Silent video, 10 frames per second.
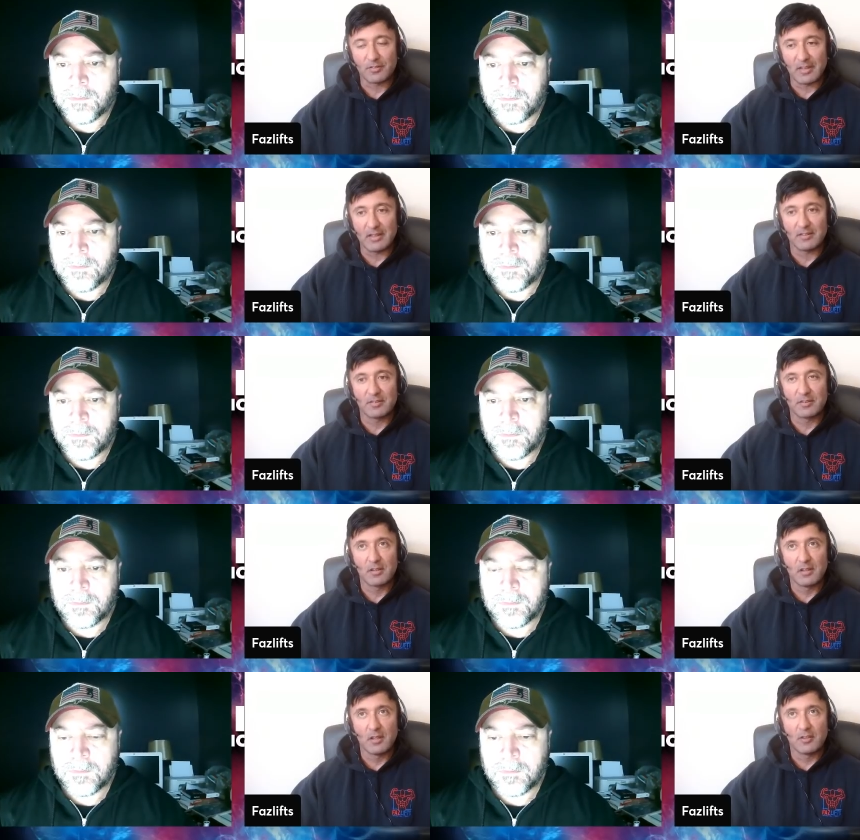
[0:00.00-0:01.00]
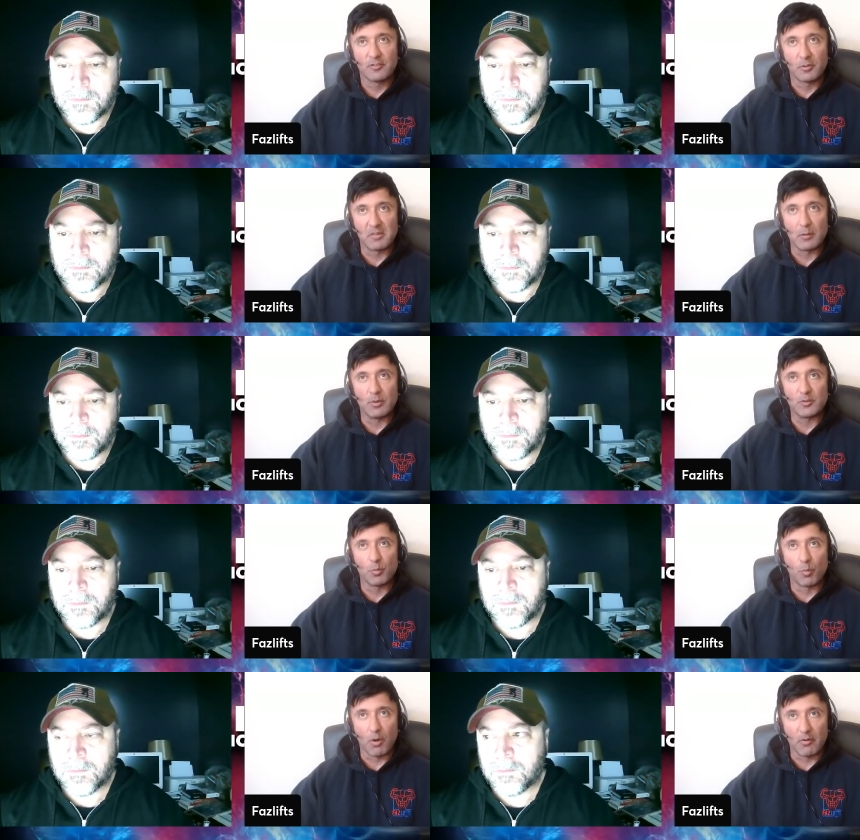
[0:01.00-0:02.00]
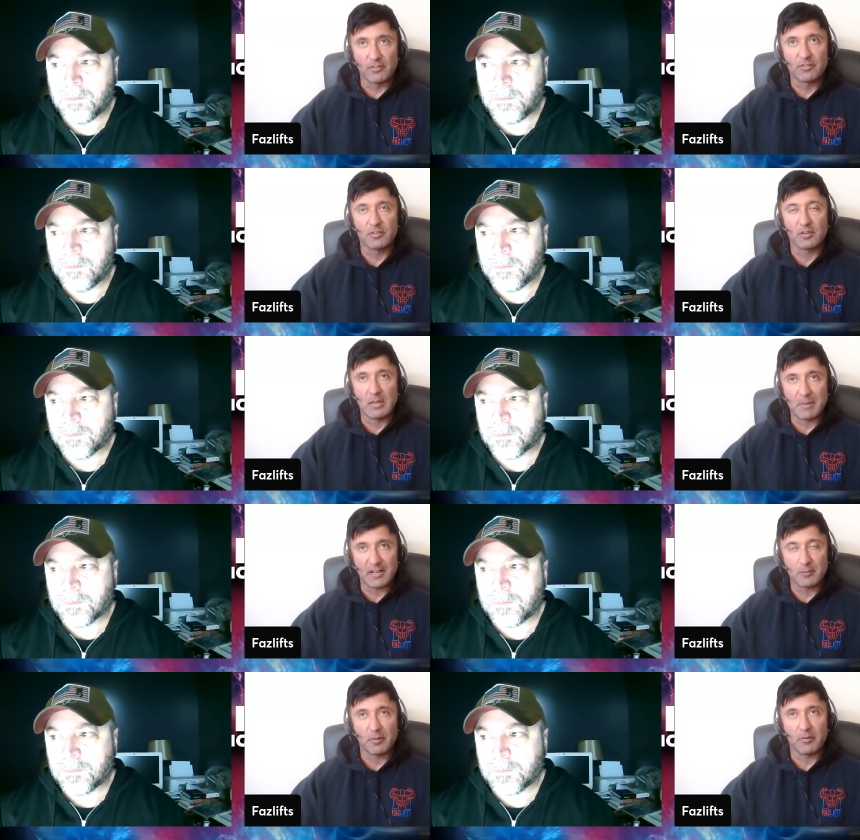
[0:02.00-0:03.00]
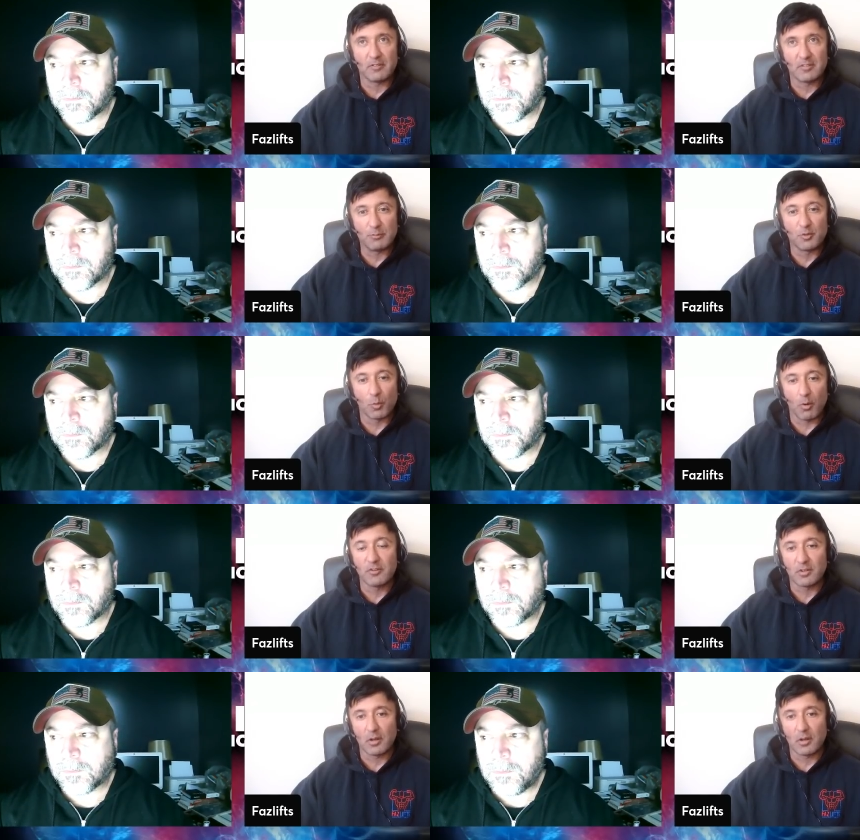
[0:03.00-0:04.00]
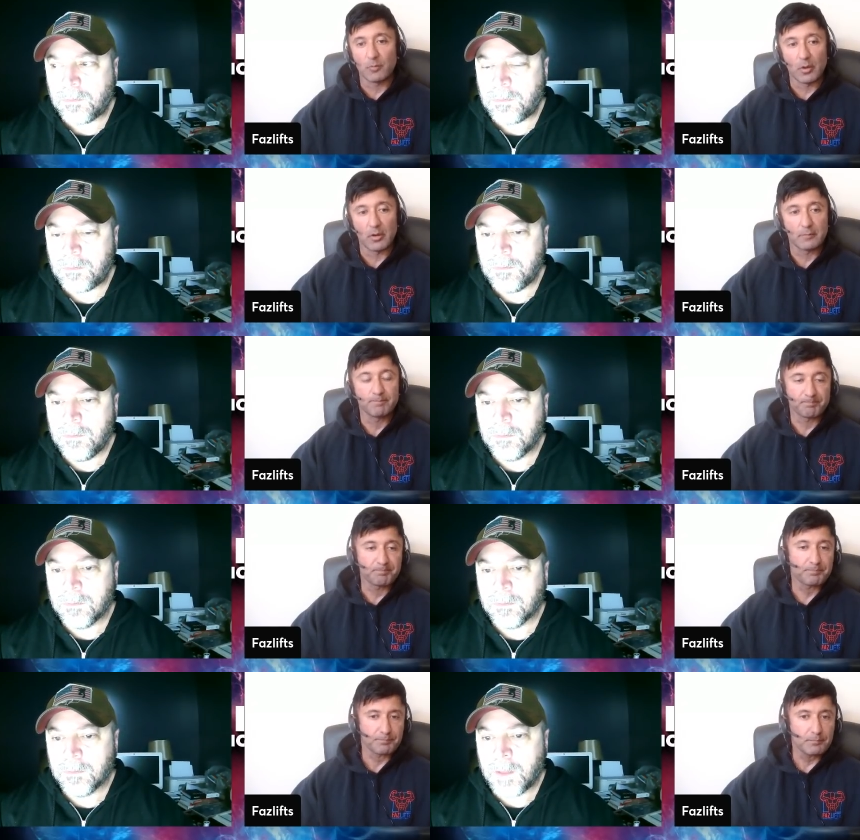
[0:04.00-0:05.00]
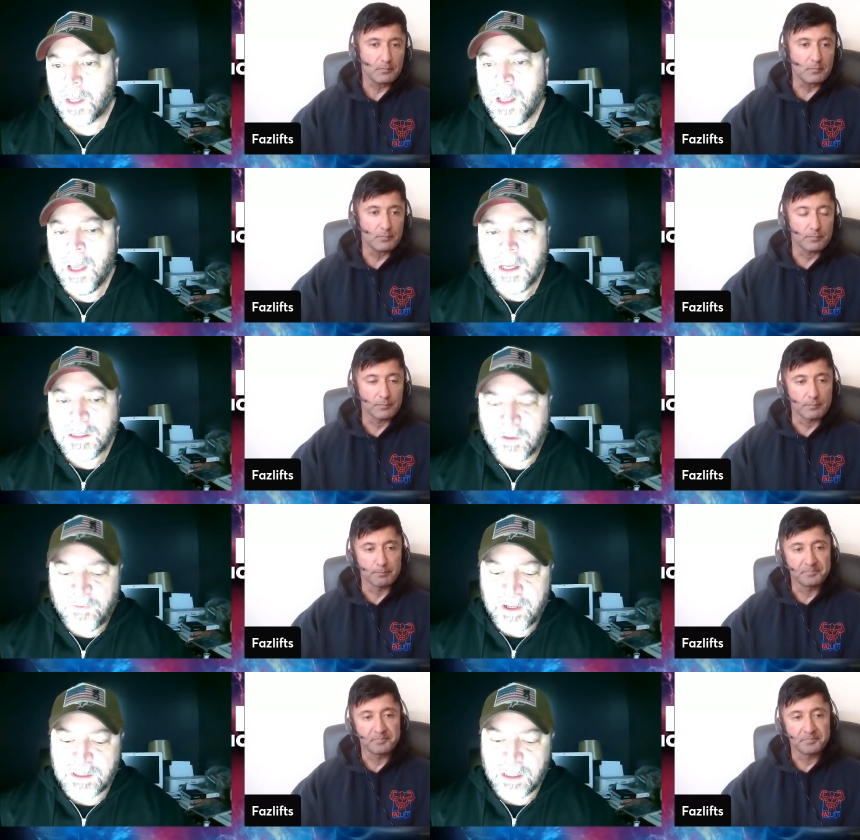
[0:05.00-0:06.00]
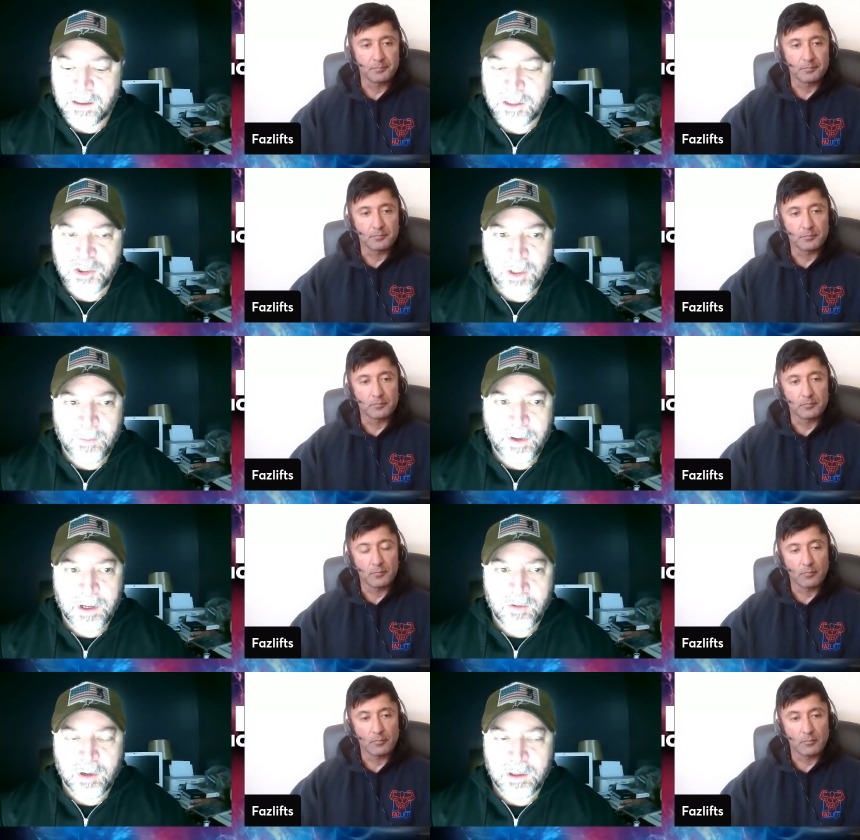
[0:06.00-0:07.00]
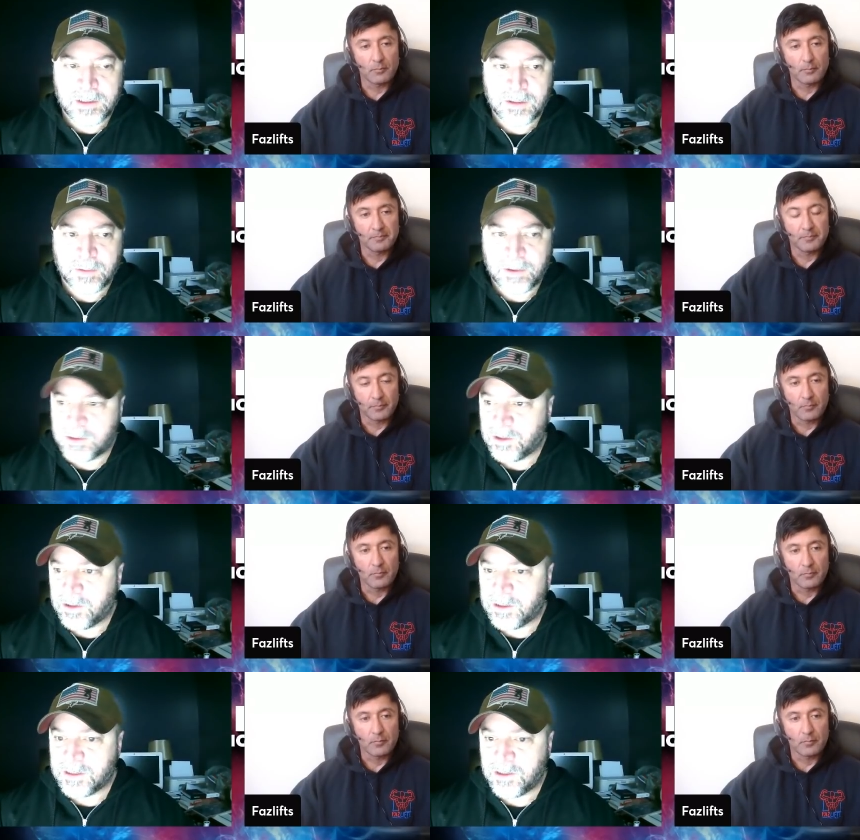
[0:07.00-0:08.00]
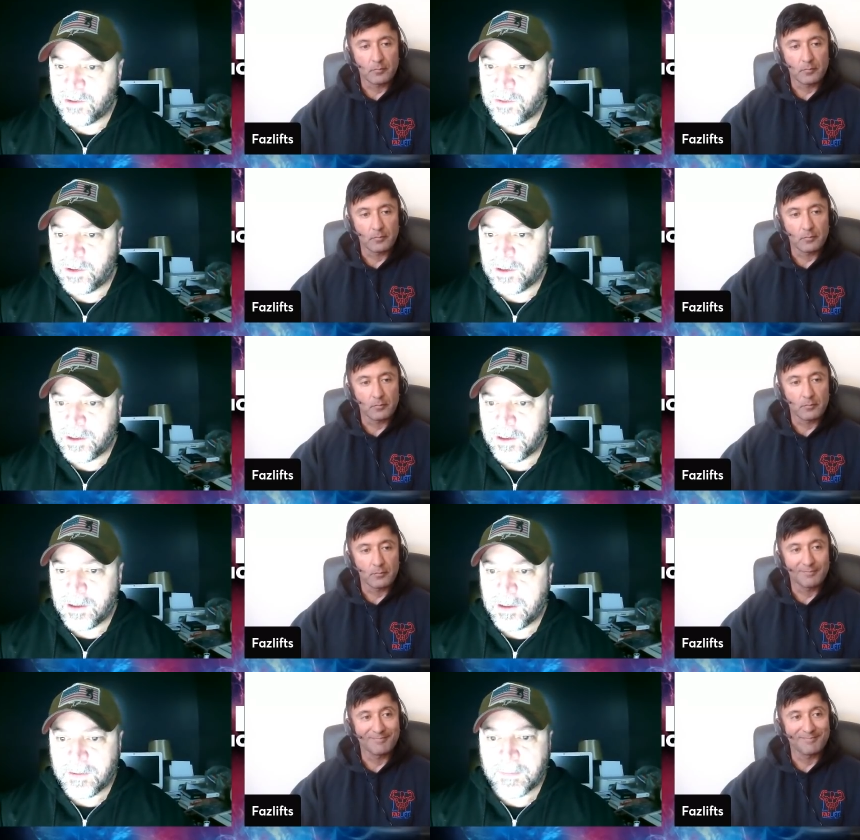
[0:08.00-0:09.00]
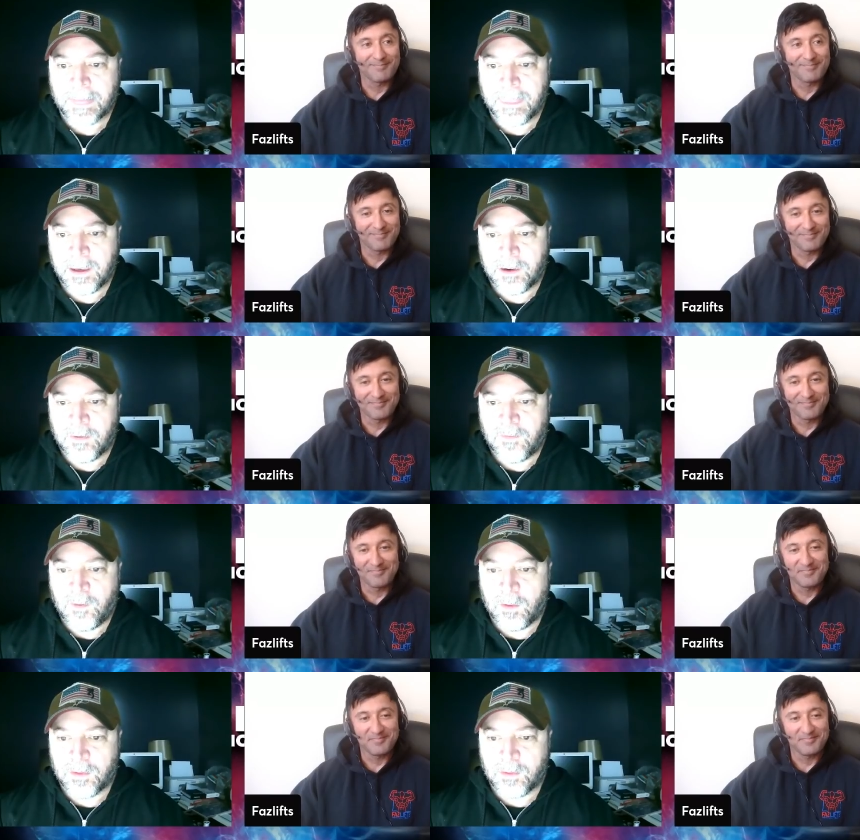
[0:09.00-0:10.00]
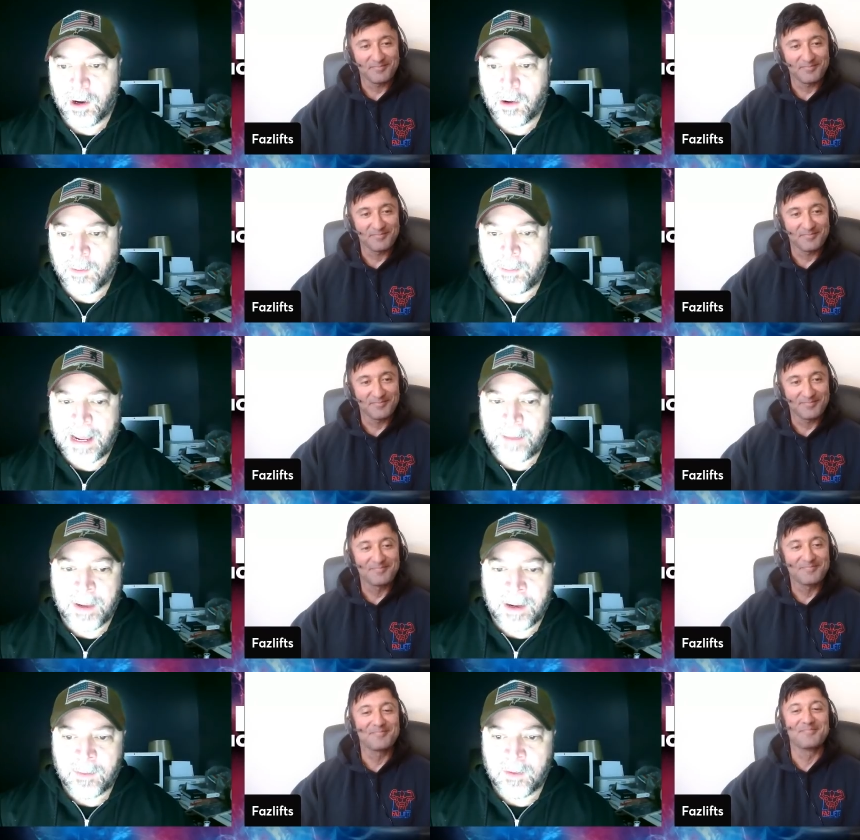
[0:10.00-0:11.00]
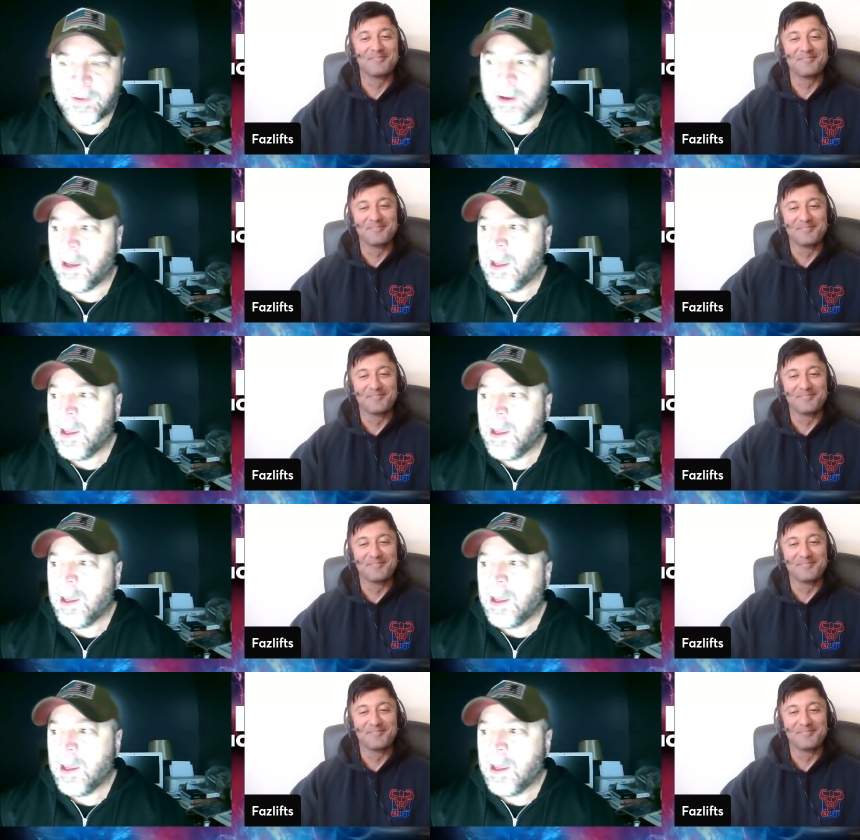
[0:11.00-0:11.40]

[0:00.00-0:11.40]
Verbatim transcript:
Speaker 1: say it's something which warrants, in my experience, seems to warrant a lot of work.
Speaker 2: So Faz, I'm going to jump on quickly, so we don't turn this into a um, you know full three-hour Batman movie.